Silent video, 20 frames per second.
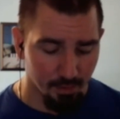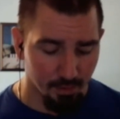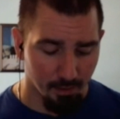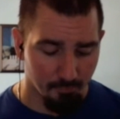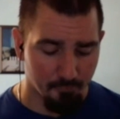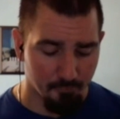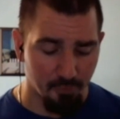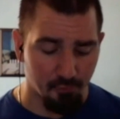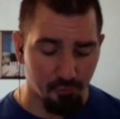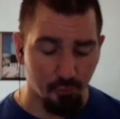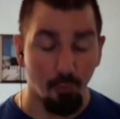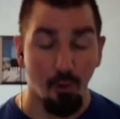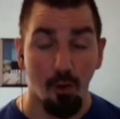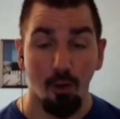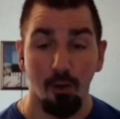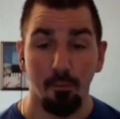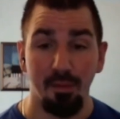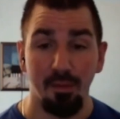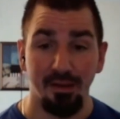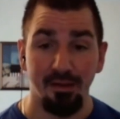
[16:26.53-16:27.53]
Official
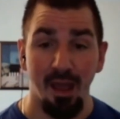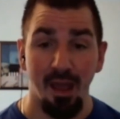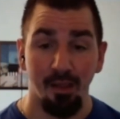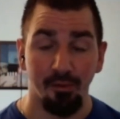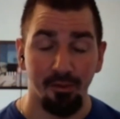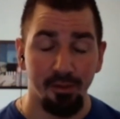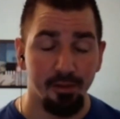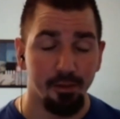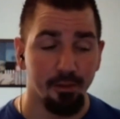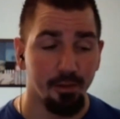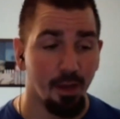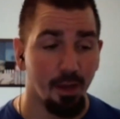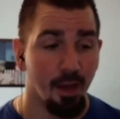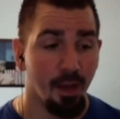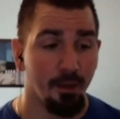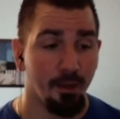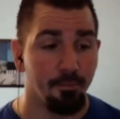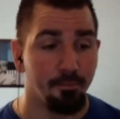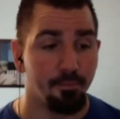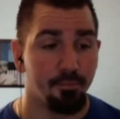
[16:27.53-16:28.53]
Art McNally.
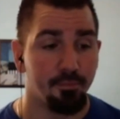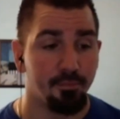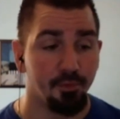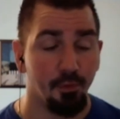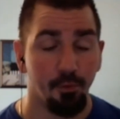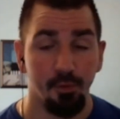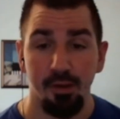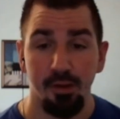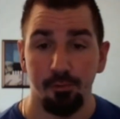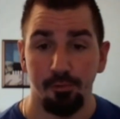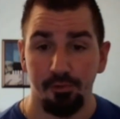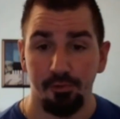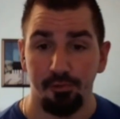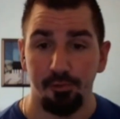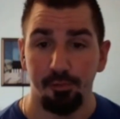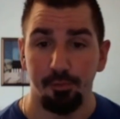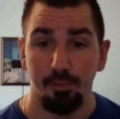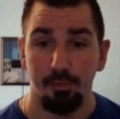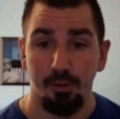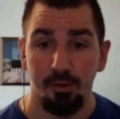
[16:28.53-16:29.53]
So he
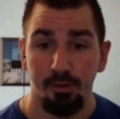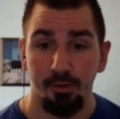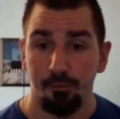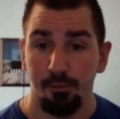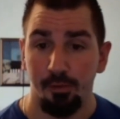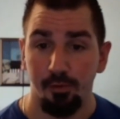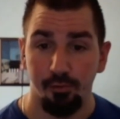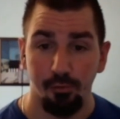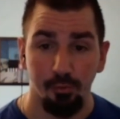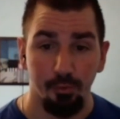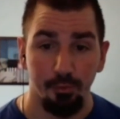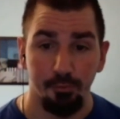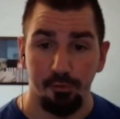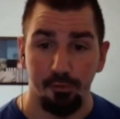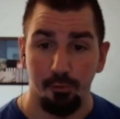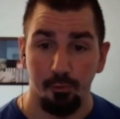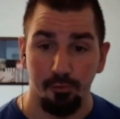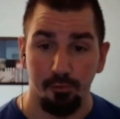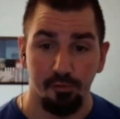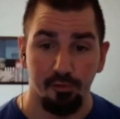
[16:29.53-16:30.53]
was an official of
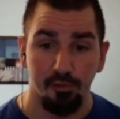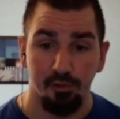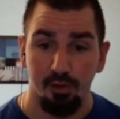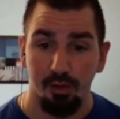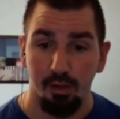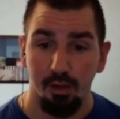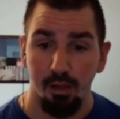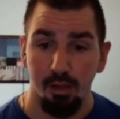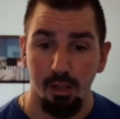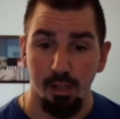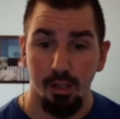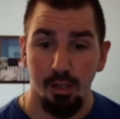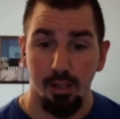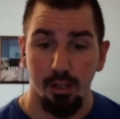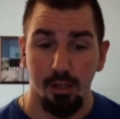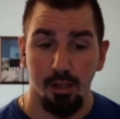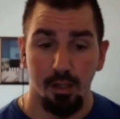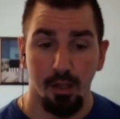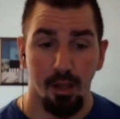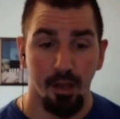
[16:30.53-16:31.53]
sorts.
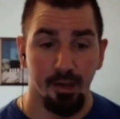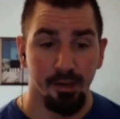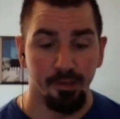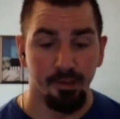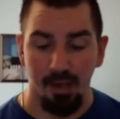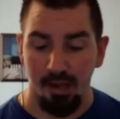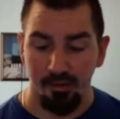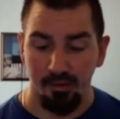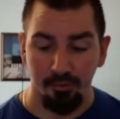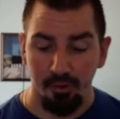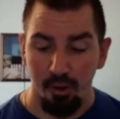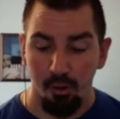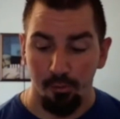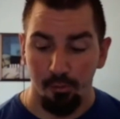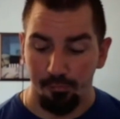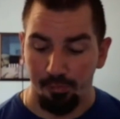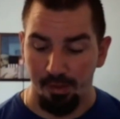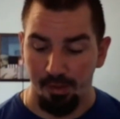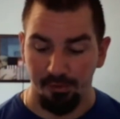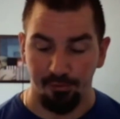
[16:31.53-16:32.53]
I don't know
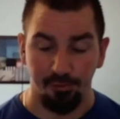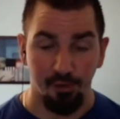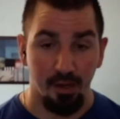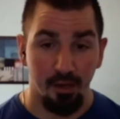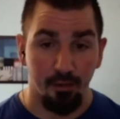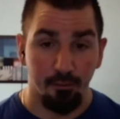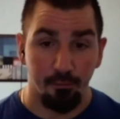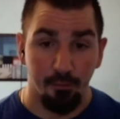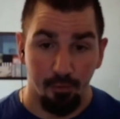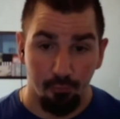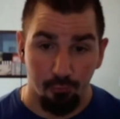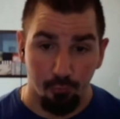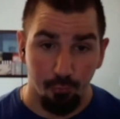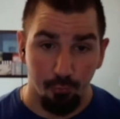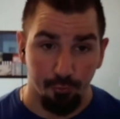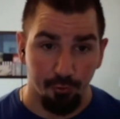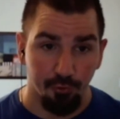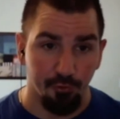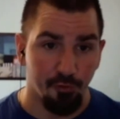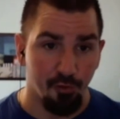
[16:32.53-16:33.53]
if they say
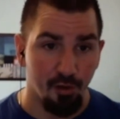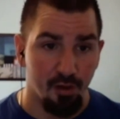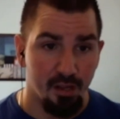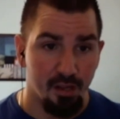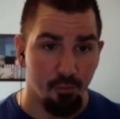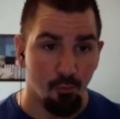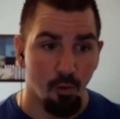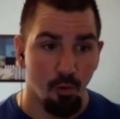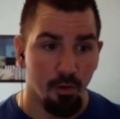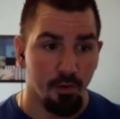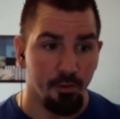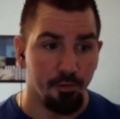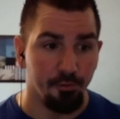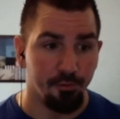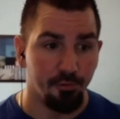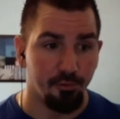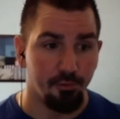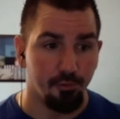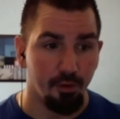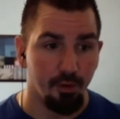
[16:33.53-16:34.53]
official just that he
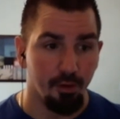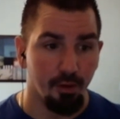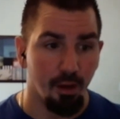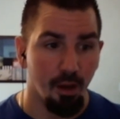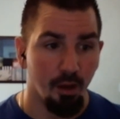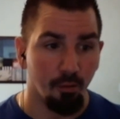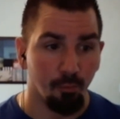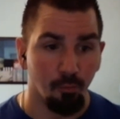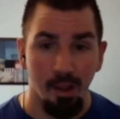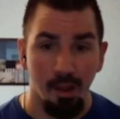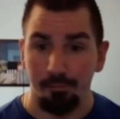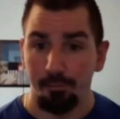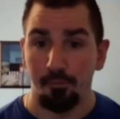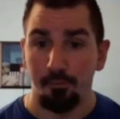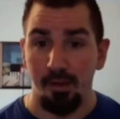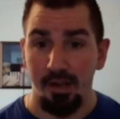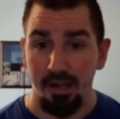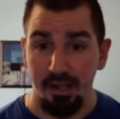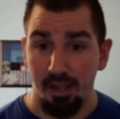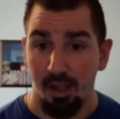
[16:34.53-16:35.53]
was a ref
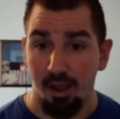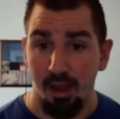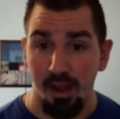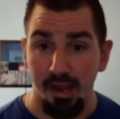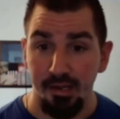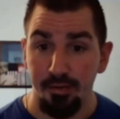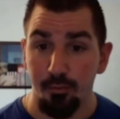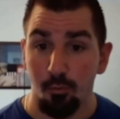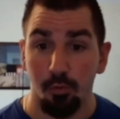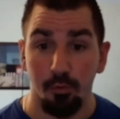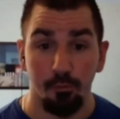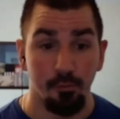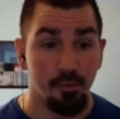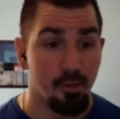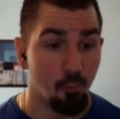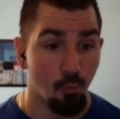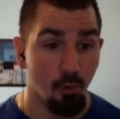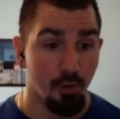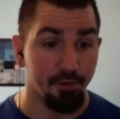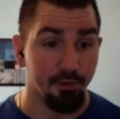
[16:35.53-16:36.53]
of any kind or if
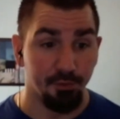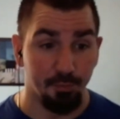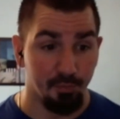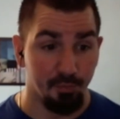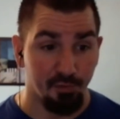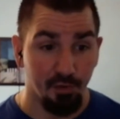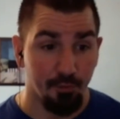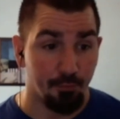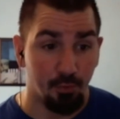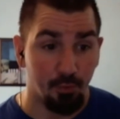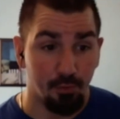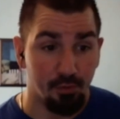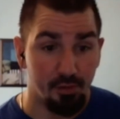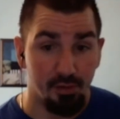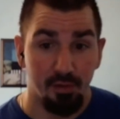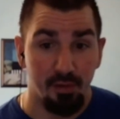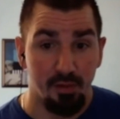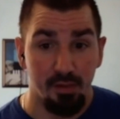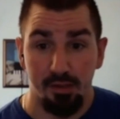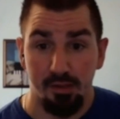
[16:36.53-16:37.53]
he was
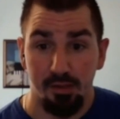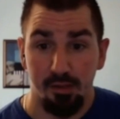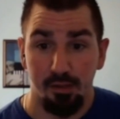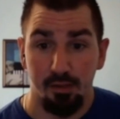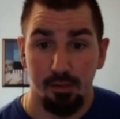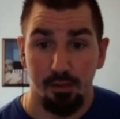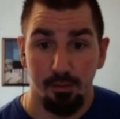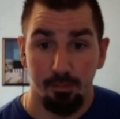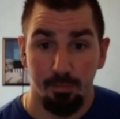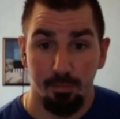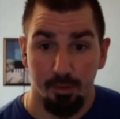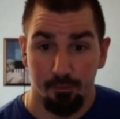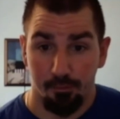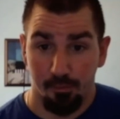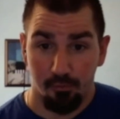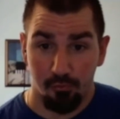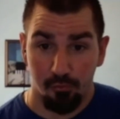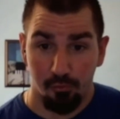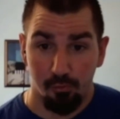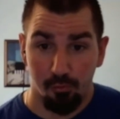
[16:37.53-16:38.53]
specifically the
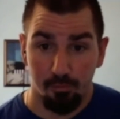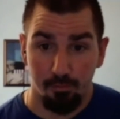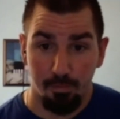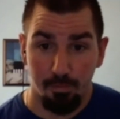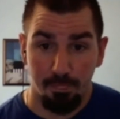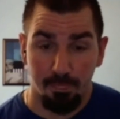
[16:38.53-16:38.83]
official.